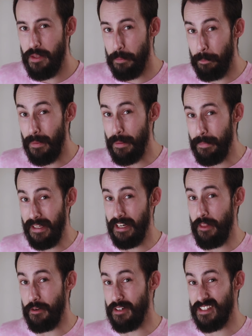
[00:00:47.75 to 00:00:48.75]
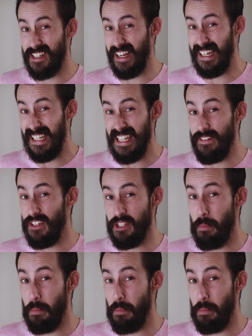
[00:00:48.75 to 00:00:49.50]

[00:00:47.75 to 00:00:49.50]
there might be another exciting TV